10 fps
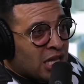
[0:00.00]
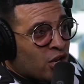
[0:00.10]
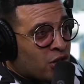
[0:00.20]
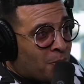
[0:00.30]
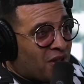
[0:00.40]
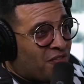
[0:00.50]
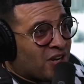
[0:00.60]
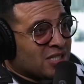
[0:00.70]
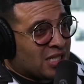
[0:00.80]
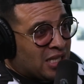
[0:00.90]
Then the
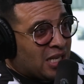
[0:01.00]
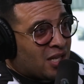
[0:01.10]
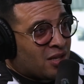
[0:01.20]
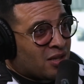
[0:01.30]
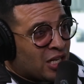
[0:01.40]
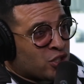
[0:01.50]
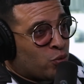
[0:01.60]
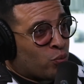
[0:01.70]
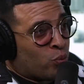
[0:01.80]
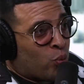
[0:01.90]
motherfuckers at the end that
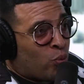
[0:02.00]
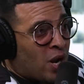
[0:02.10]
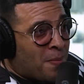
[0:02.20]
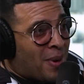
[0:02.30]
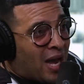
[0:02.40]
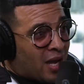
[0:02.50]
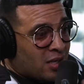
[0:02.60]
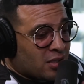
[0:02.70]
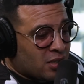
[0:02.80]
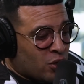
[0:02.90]
you run
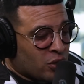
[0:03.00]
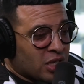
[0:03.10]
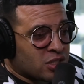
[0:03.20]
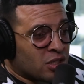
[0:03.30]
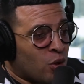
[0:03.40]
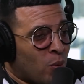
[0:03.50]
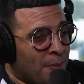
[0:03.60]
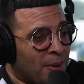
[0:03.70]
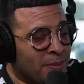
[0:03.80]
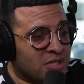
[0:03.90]
by or mm. that your little
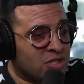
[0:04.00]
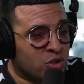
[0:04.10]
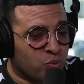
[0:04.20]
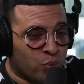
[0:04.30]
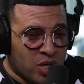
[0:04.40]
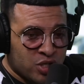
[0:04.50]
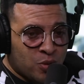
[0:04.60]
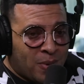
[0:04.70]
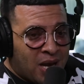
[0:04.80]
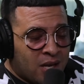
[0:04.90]
white publicist just
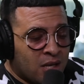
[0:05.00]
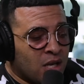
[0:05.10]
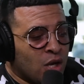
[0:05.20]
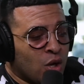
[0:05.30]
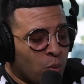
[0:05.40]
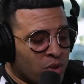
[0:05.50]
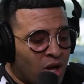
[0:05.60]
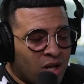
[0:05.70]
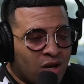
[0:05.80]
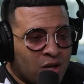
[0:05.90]
runs you by
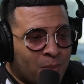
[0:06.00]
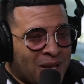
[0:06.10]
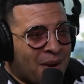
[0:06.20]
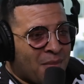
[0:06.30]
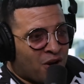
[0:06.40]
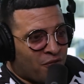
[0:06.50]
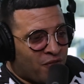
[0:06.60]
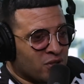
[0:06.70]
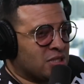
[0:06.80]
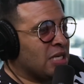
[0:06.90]
with all our little black
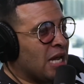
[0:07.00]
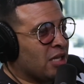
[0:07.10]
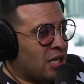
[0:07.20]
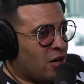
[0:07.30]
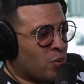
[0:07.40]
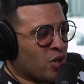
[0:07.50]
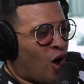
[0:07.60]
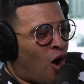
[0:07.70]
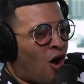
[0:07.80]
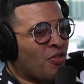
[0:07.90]
microphones sitting out there with
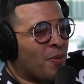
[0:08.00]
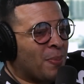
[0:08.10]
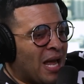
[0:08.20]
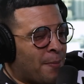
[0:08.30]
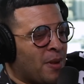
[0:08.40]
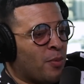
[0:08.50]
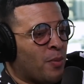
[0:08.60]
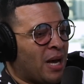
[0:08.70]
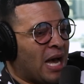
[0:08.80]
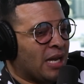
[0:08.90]
all the black
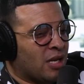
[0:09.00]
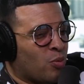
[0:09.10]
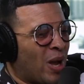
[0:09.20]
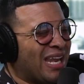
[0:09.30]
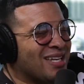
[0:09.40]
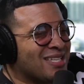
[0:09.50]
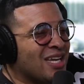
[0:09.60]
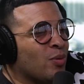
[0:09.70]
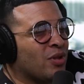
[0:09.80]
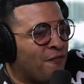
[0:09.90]
people behind it waiting to
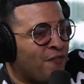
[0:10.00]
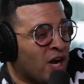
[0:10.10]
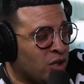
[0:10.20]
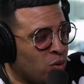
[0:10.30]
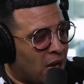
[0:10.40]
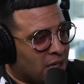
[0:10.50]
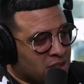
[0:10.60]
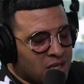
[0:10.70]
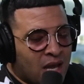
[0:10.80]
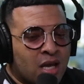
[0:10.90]
hear what the fuck you got
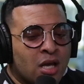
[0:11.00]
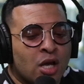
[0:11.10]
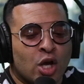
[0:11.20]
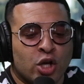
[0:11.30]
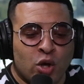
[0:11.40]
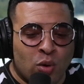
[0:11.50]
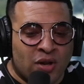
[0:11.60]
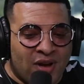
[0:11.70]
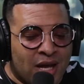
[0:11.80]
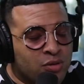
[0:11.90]
to say you
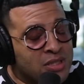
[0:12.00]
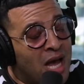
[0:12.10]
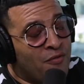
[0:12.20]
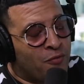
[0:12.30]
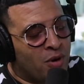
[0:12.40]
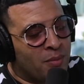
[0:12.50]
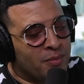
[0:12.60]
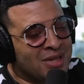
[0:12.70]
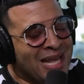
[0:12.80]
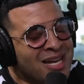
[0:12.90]
don't even have no time for
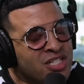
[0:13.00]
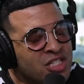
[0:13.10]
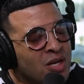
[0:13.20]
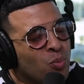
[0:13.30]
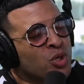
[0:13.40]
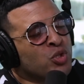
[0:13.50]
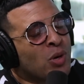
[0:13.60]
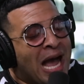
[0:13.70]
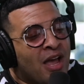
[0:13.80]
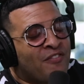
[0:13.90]
them that yeah. shit would
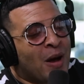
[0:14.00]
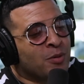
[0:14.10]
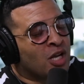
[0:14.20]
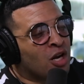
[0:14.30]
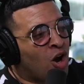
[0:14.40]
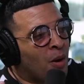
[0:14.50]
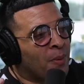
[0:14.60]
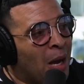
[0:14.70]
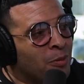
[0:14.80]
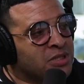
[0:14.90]
dry, if i was on the
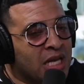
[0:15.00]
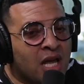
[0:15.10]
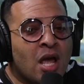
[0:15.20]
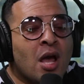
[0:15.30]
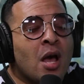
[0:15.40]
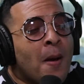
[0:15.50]
carpet i would say